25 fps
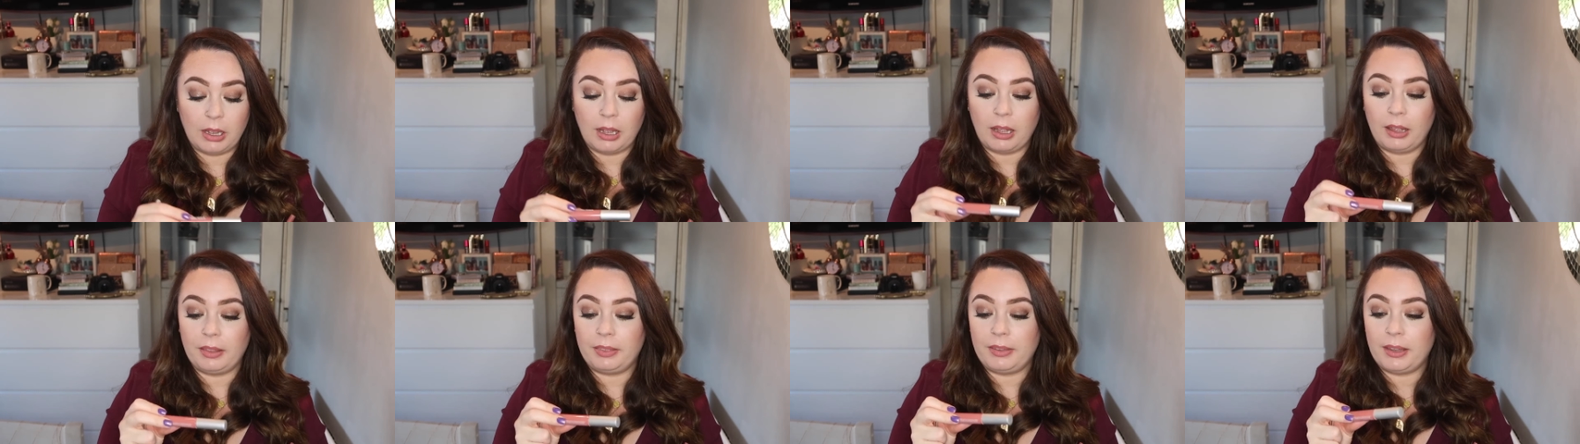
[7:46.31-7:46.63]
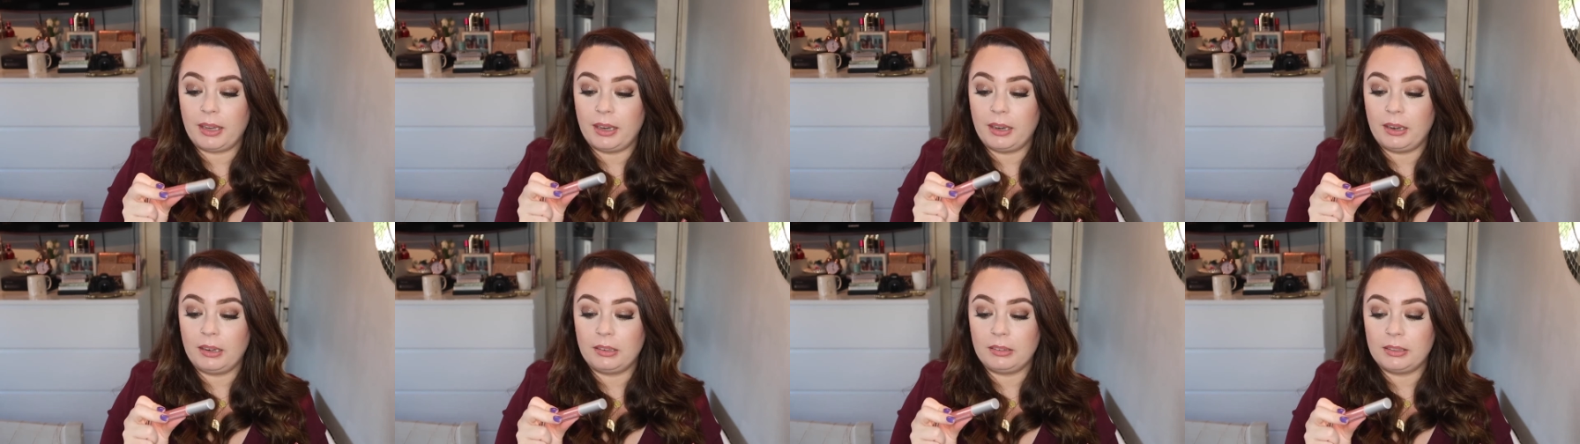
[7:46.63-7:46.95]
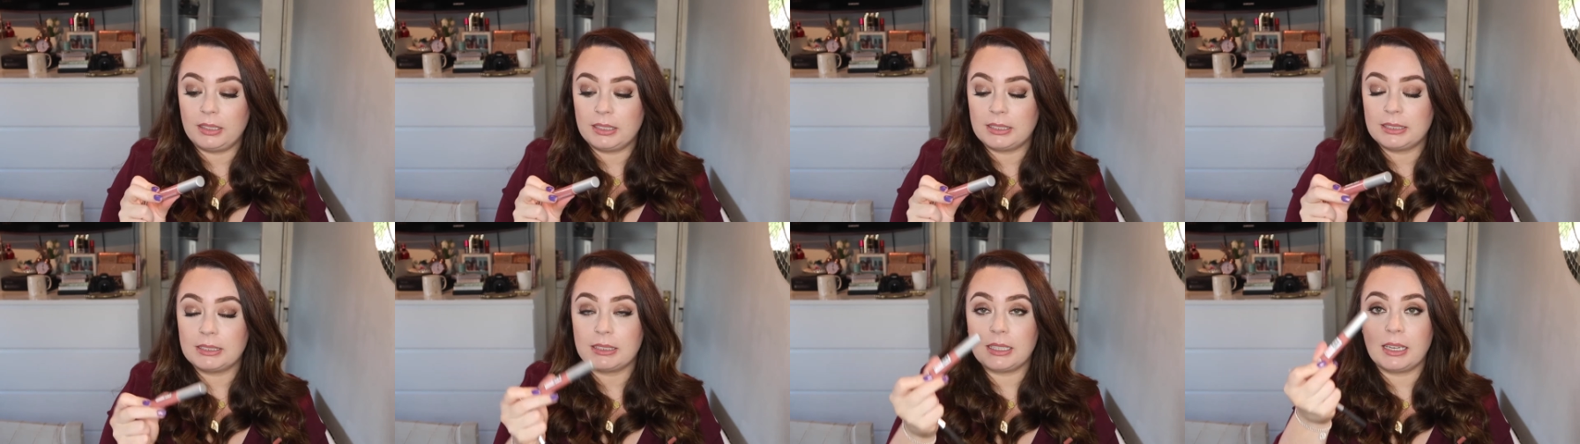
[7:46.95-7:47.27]
And then
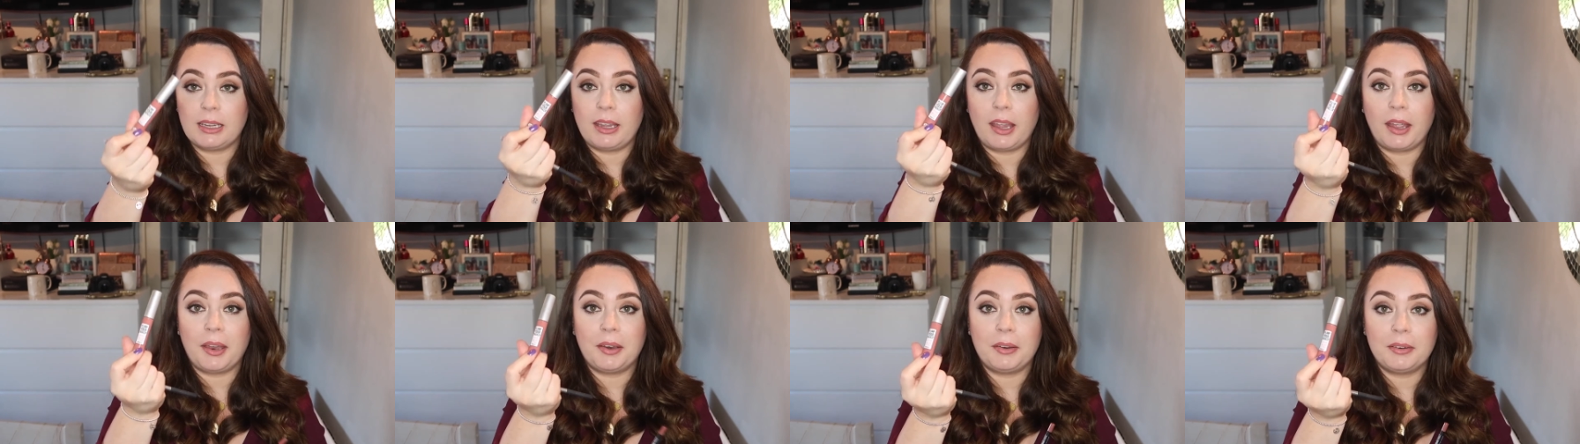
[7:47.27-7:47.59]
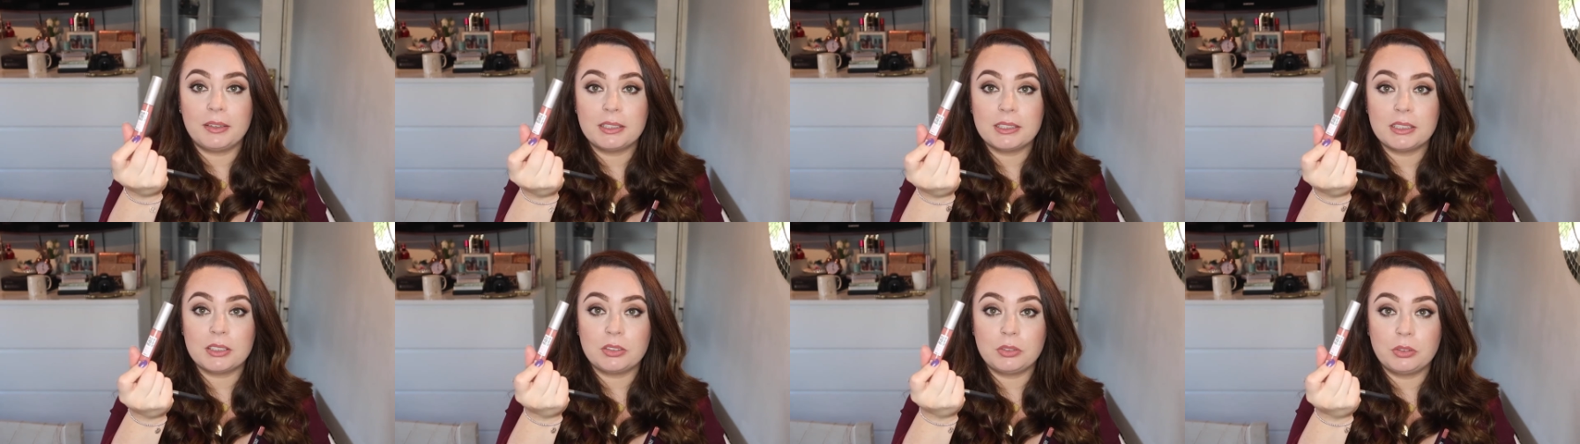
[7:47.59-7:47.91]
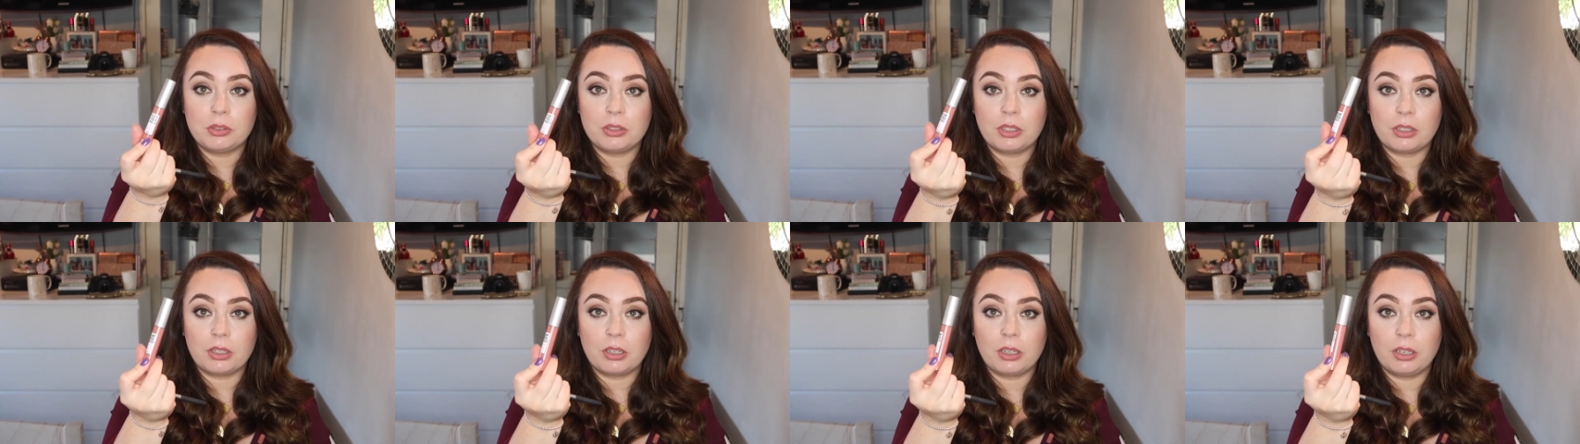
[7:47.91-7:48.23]
this again is
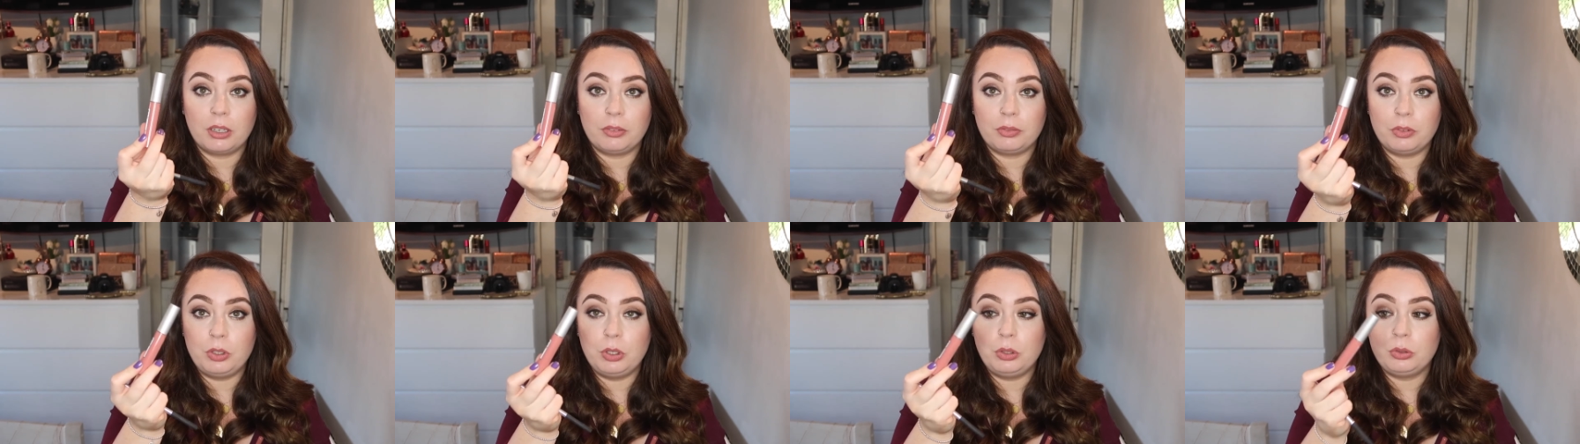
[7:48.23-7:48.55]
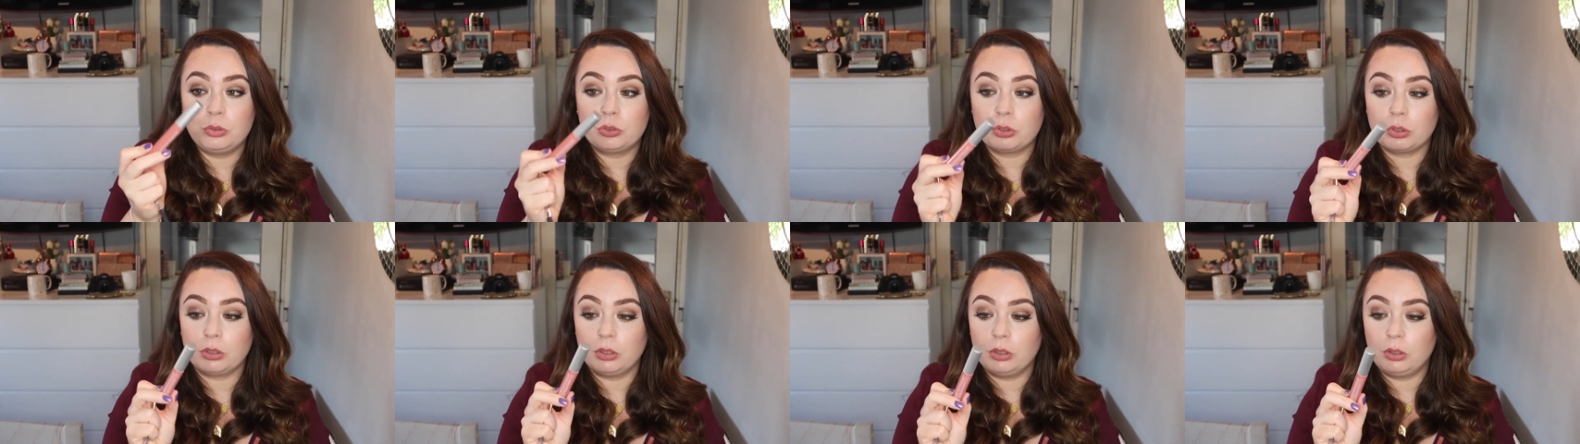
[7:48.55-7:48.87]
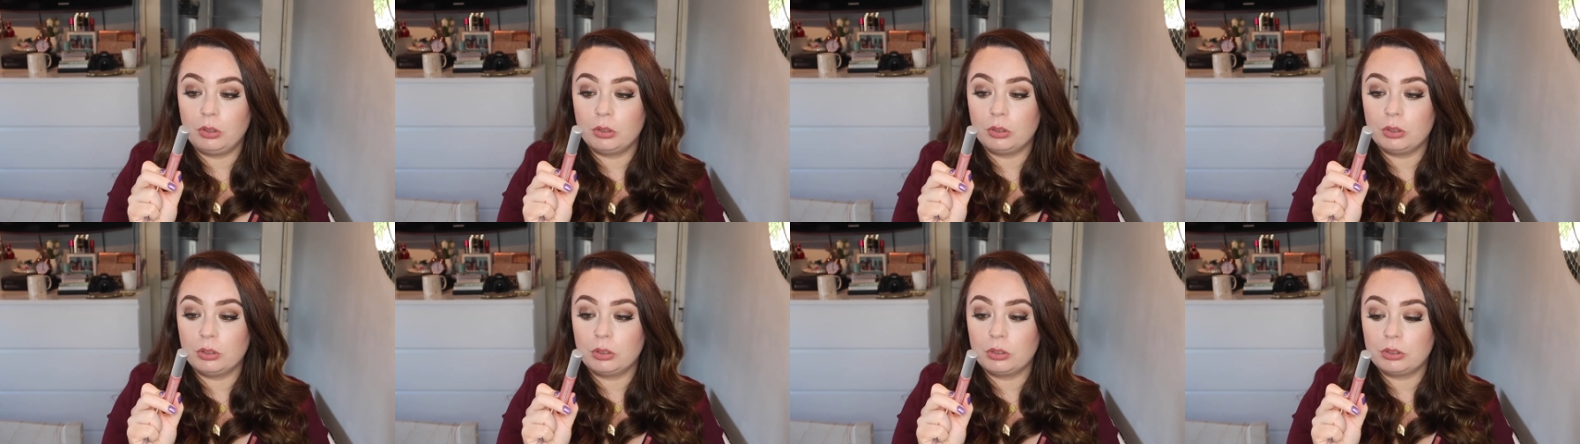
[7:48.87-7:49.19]
another kind of neutral
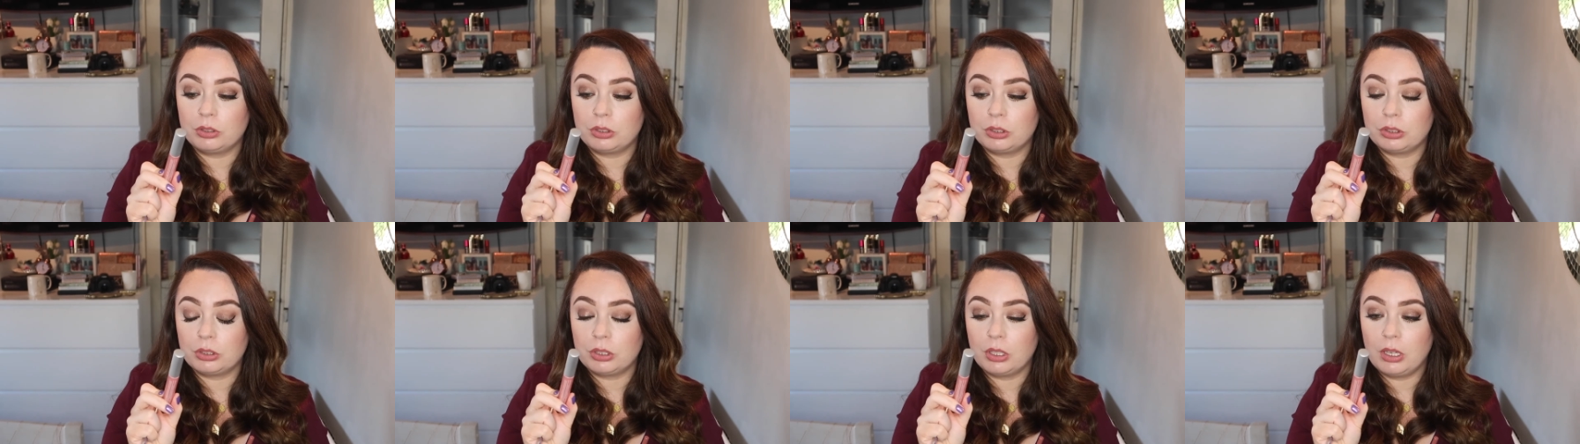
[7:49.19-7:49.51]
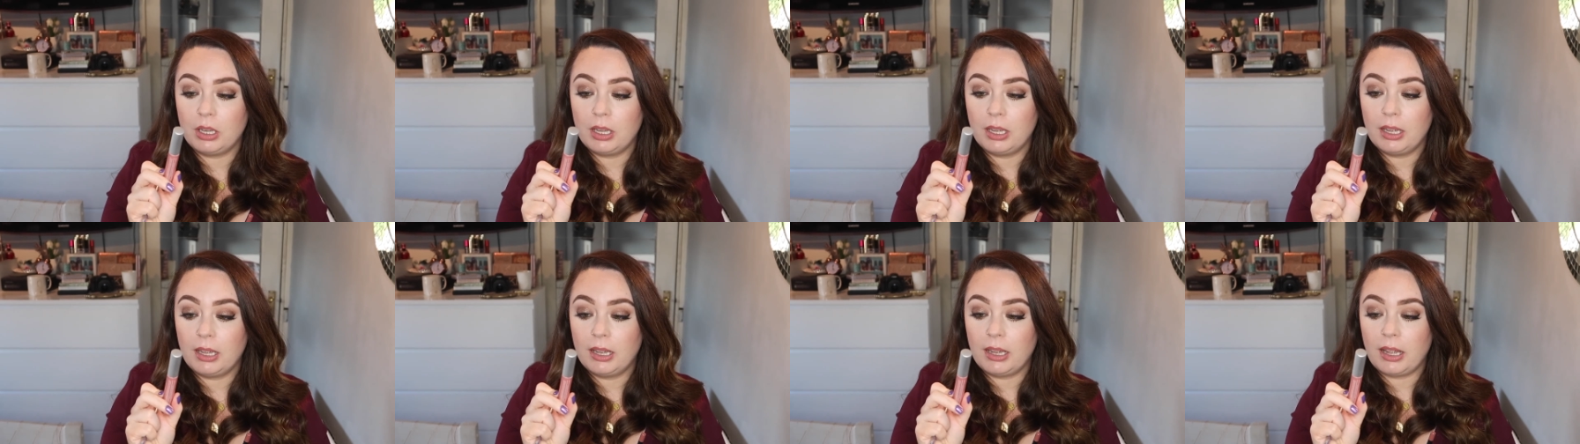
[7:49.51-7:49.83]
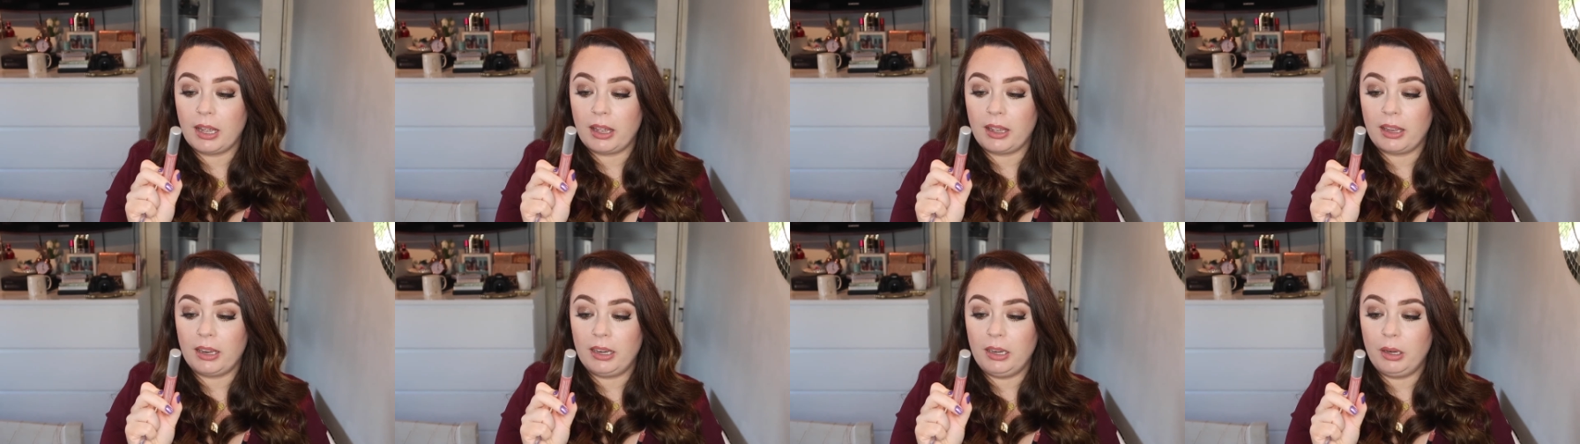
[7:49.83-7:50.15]
good
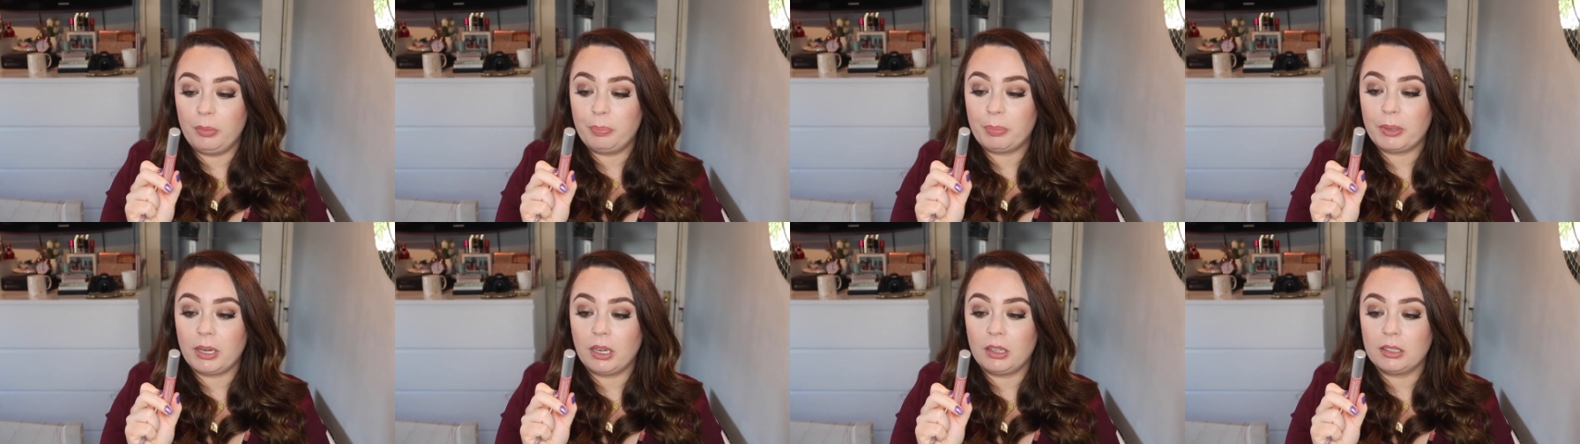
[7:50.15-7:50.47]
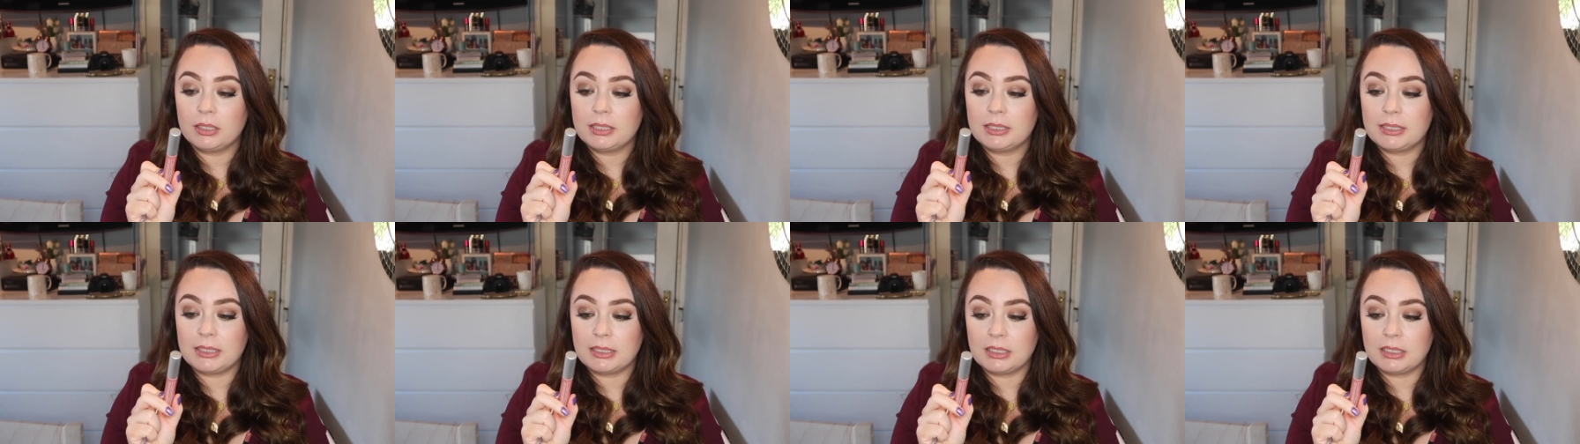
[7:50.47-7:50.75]
uh, lip gloss.